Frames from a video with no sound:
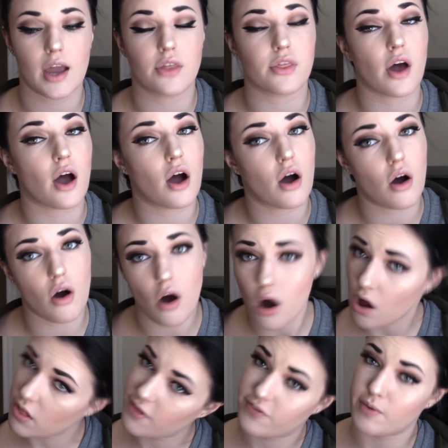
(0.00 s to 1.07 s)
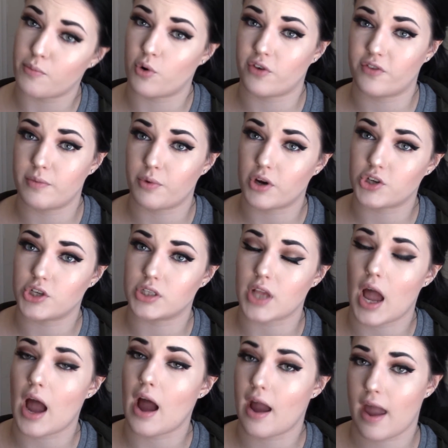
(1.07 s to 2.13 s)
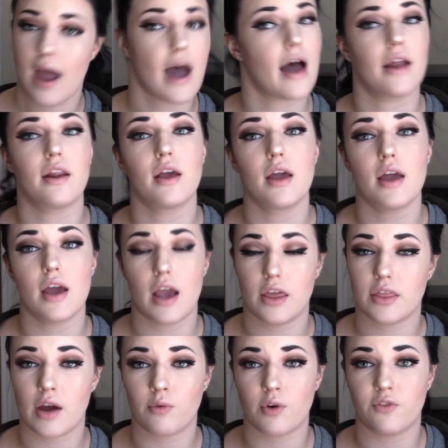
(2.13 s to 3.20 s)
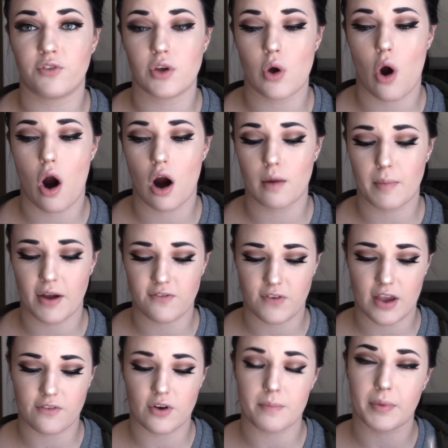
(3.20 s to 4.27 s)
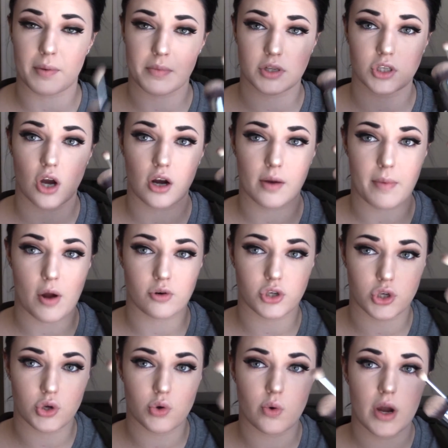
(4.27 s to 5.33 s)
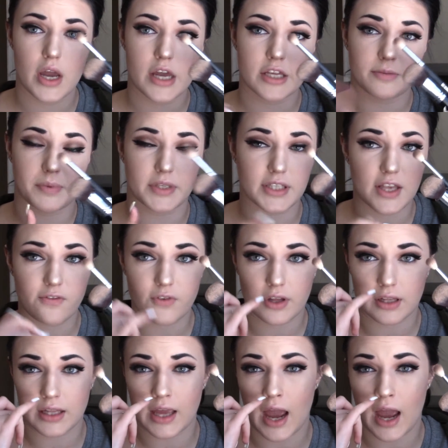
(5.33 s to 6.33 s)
that all of the Morphe brushes I had in that review are my favorite, but I'm going to talk about 2 specifically.